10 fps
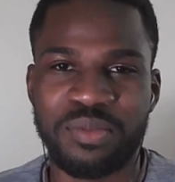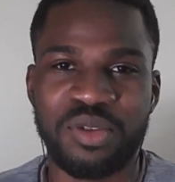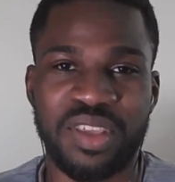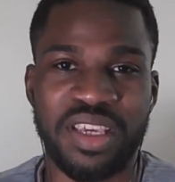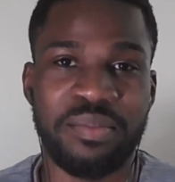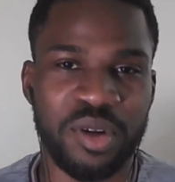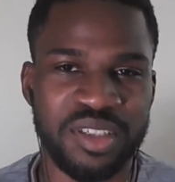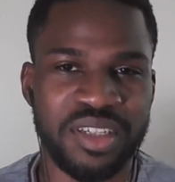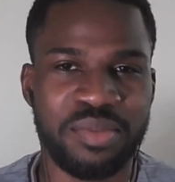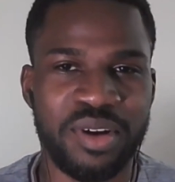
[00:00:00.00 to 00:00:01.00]
Welcome to the
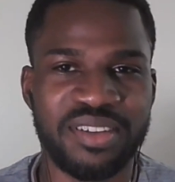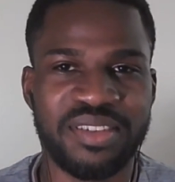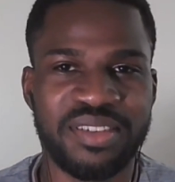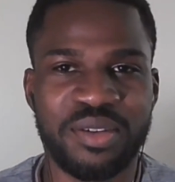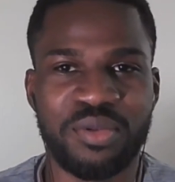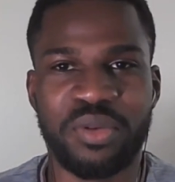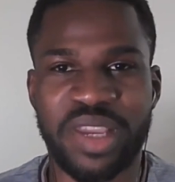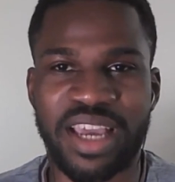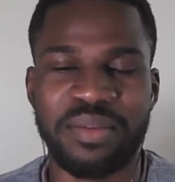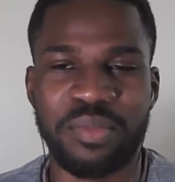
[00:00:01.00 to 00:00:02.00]
Emerging Pod, where
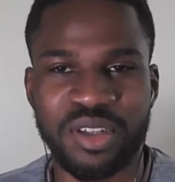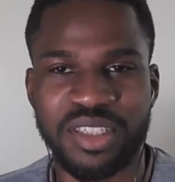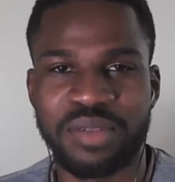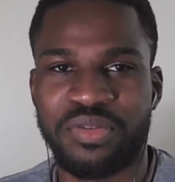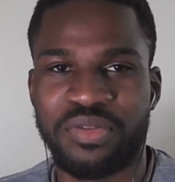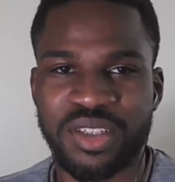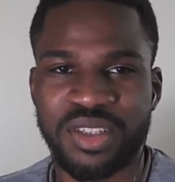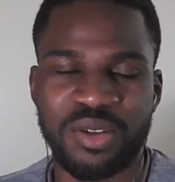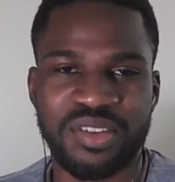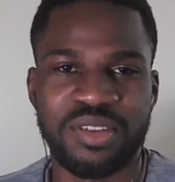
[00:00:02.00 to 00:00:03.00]
we get emerging
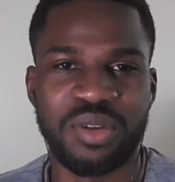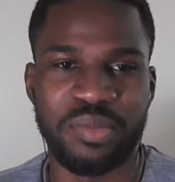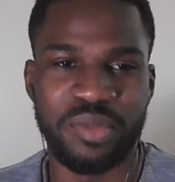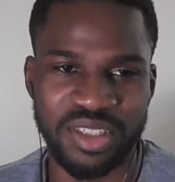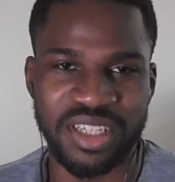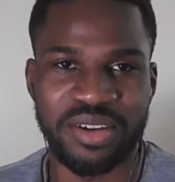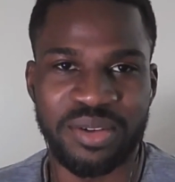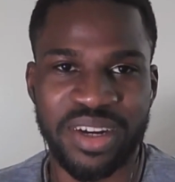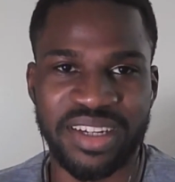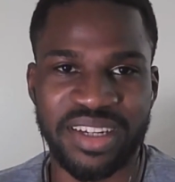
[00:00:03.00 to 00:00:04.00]
professionals into emerging
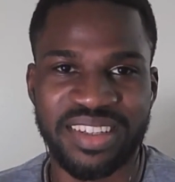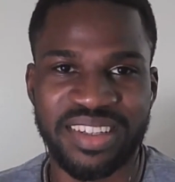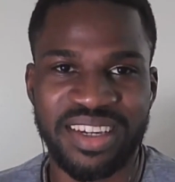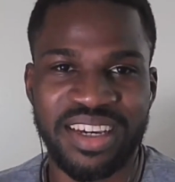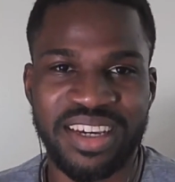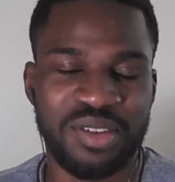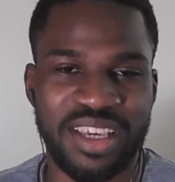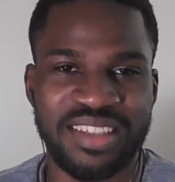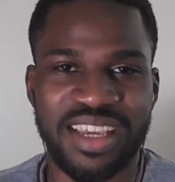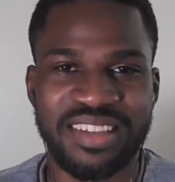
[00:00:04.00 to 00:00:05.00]
careers.
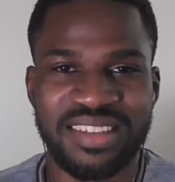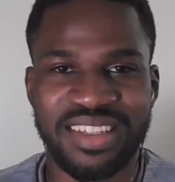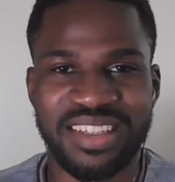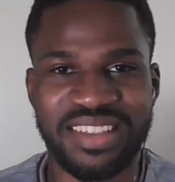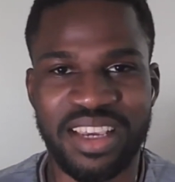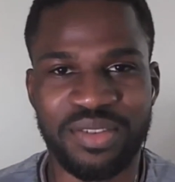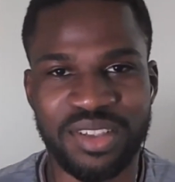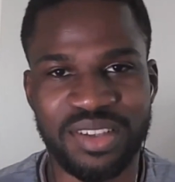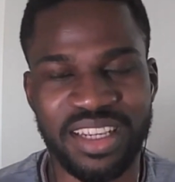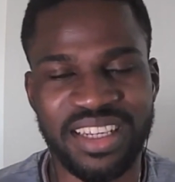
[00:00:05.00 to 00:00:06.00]
Today's guest is
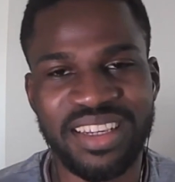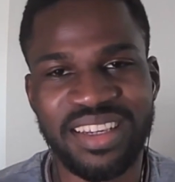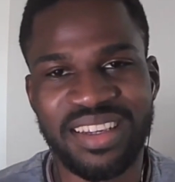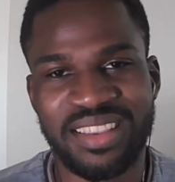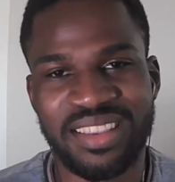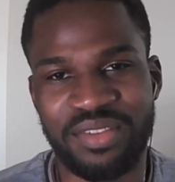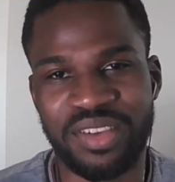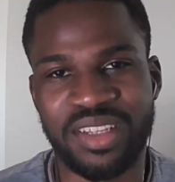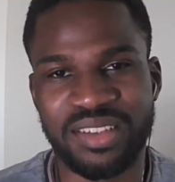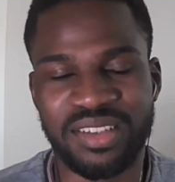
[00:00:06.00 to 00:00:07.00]
David Sully.
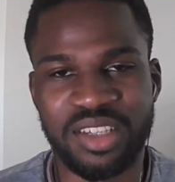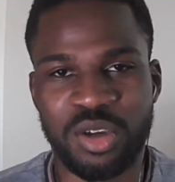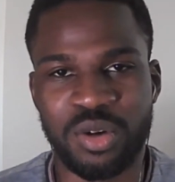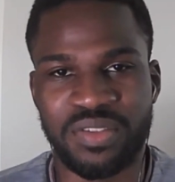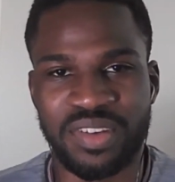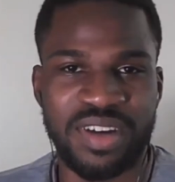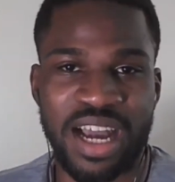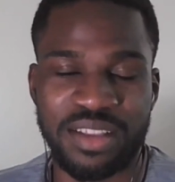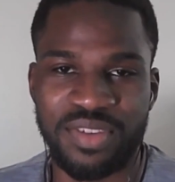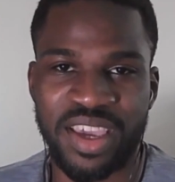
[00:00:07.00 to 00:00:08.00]
David is the CEO of
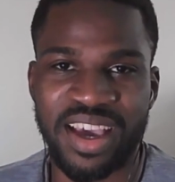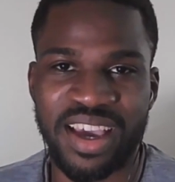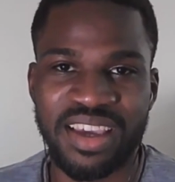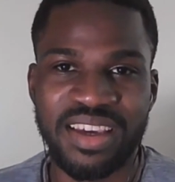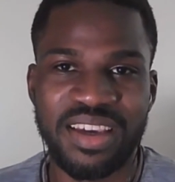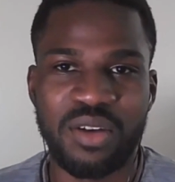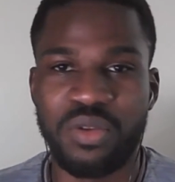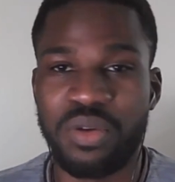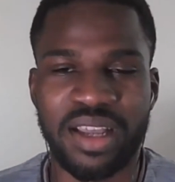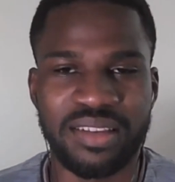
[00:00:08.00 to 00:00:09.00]
Advai.
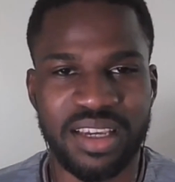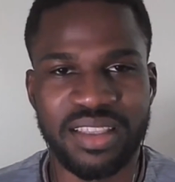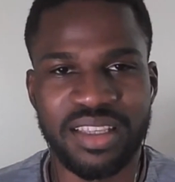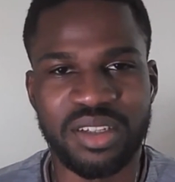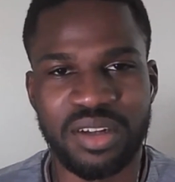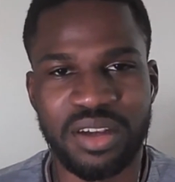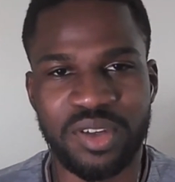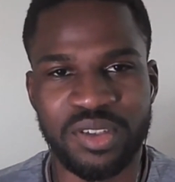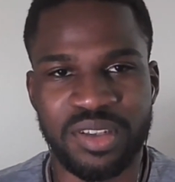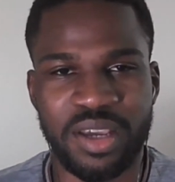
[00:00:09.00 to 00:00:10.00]
We met at Technation
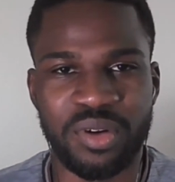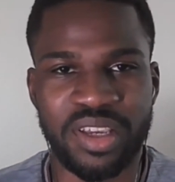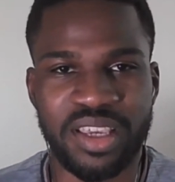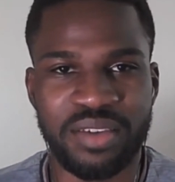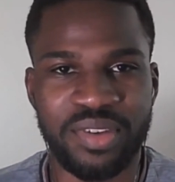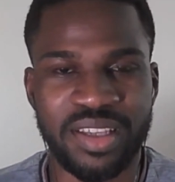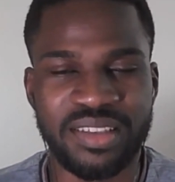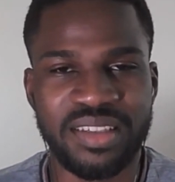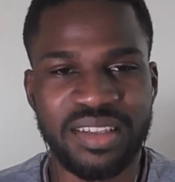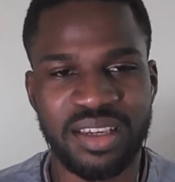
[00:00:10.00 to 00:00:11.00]
Investor Networking
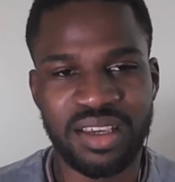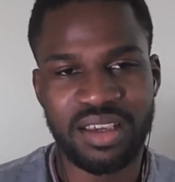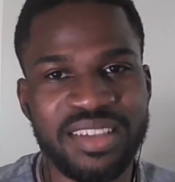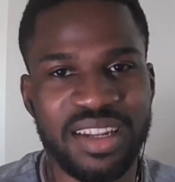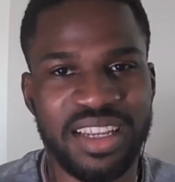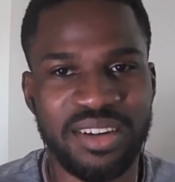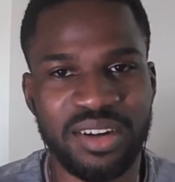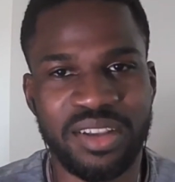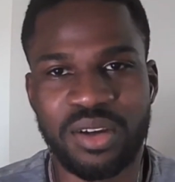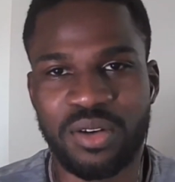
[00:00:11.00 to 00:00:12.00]
event. Advai is a
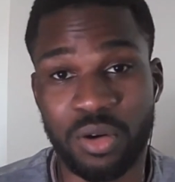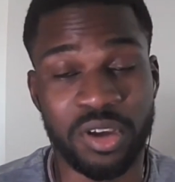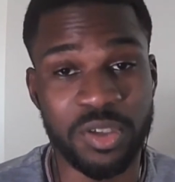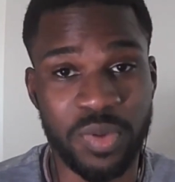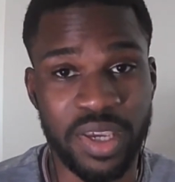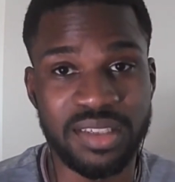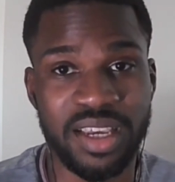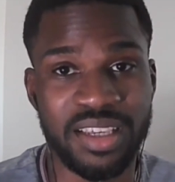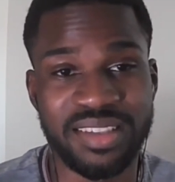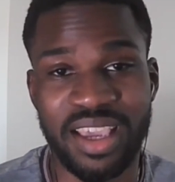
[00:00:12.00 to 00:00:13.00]
leader in the growing
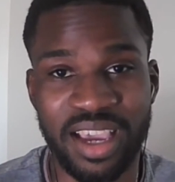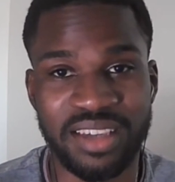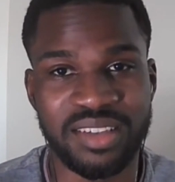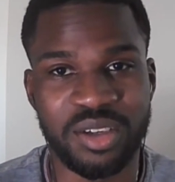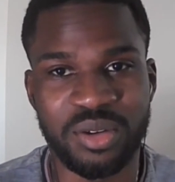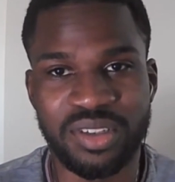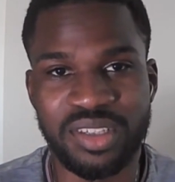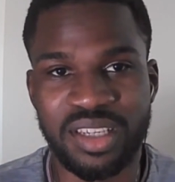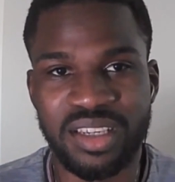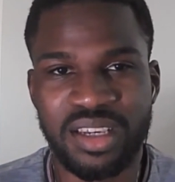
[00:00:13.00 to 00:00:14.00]
space that is AI
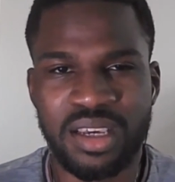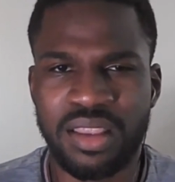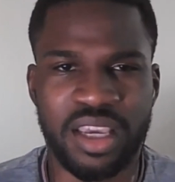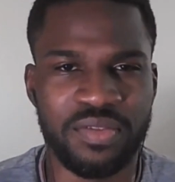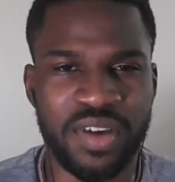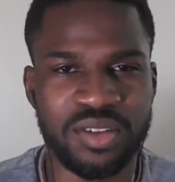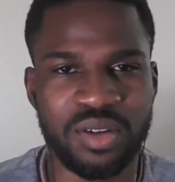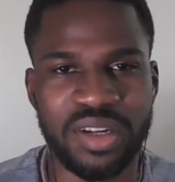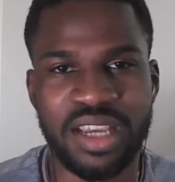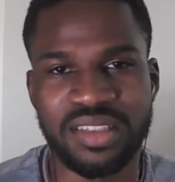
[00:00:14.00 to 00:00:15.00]
security. They
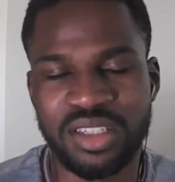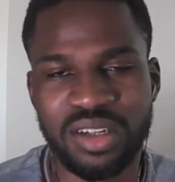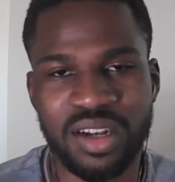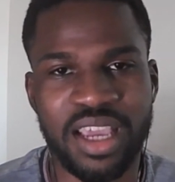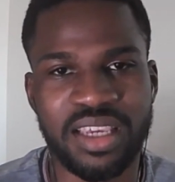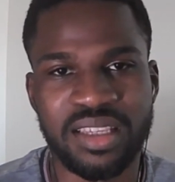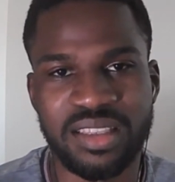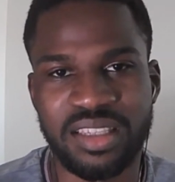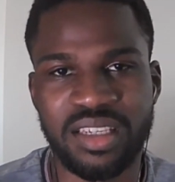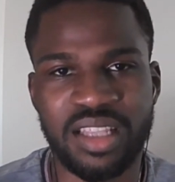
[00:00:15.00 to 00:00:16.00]
advise organizations like
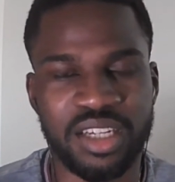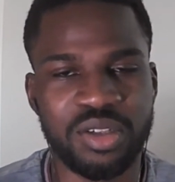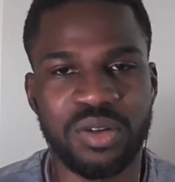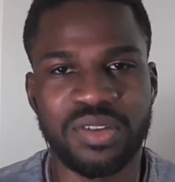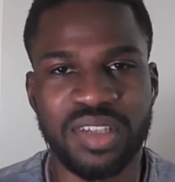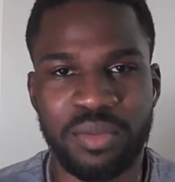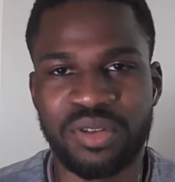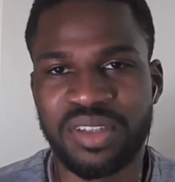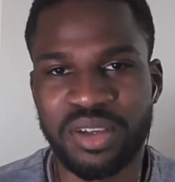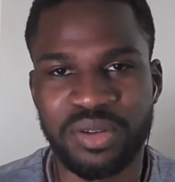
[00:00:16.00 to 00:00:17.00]
the National
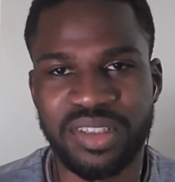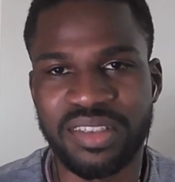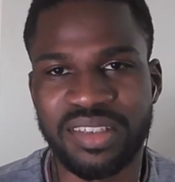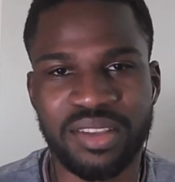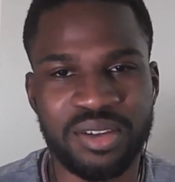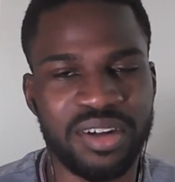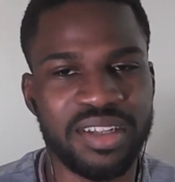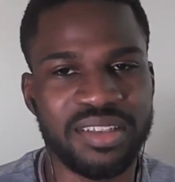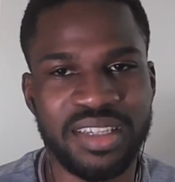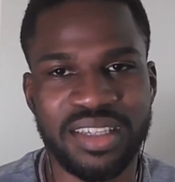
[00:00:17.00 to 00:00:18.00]
Cybersecurity
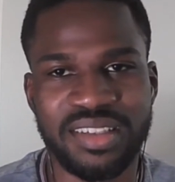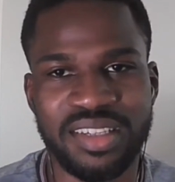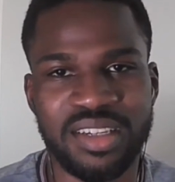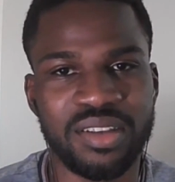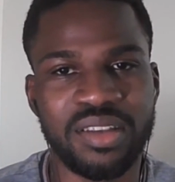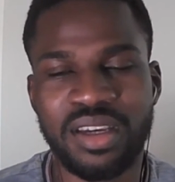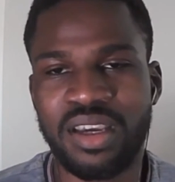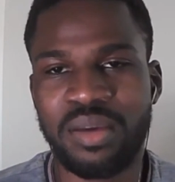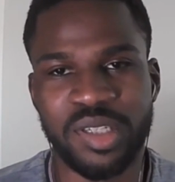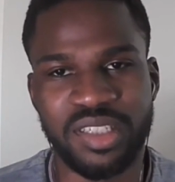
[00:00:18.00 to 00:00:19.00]
Center and CSC on
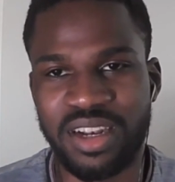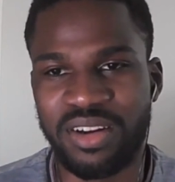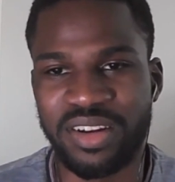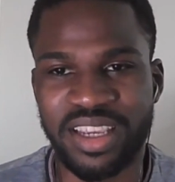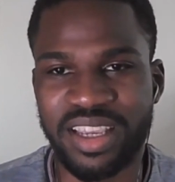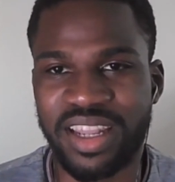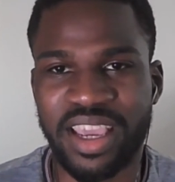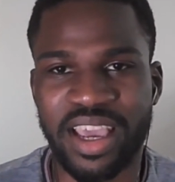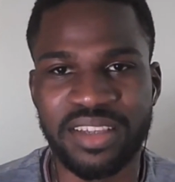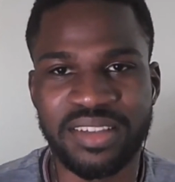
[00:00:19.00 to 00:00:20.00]
machine learning
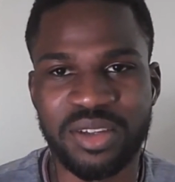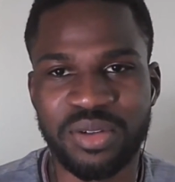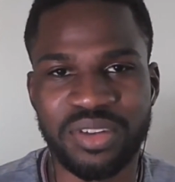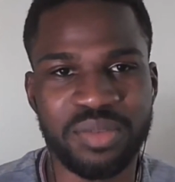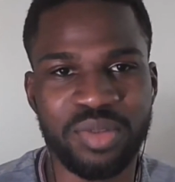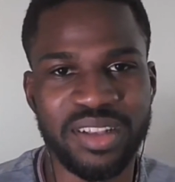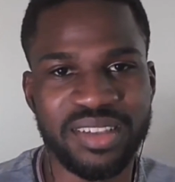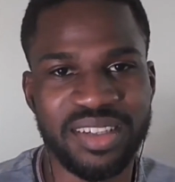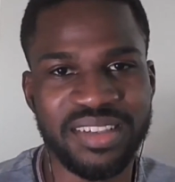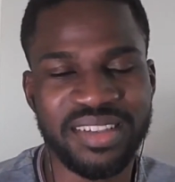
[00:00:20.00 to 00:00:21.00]
and AI security
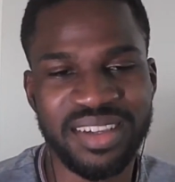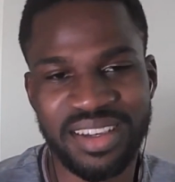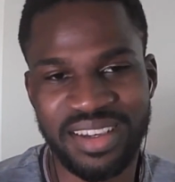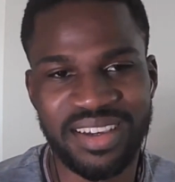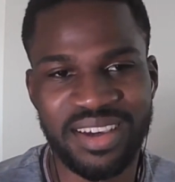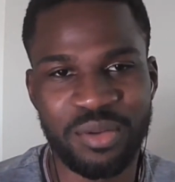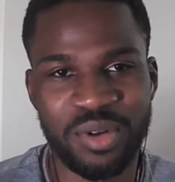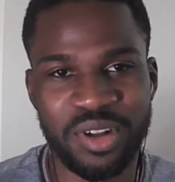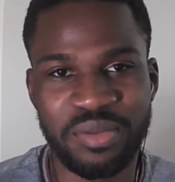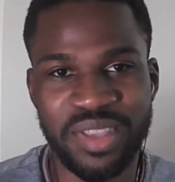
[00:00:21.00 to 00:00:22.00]
policies.
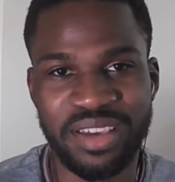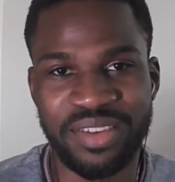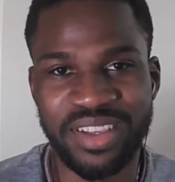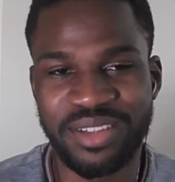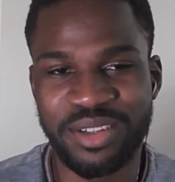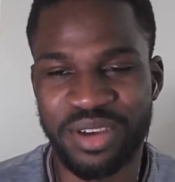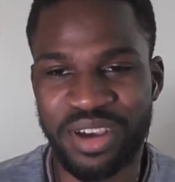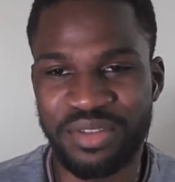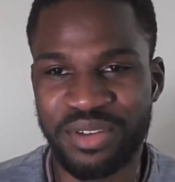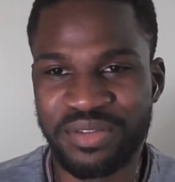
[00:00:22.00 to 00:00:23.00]
Welcome, David. Good
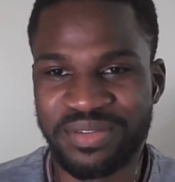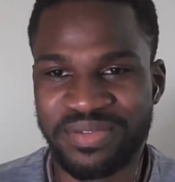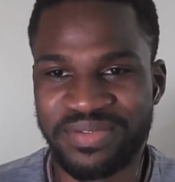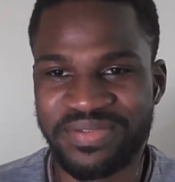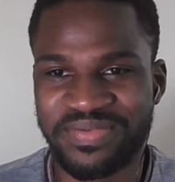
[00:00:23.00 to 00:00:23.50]
to have you.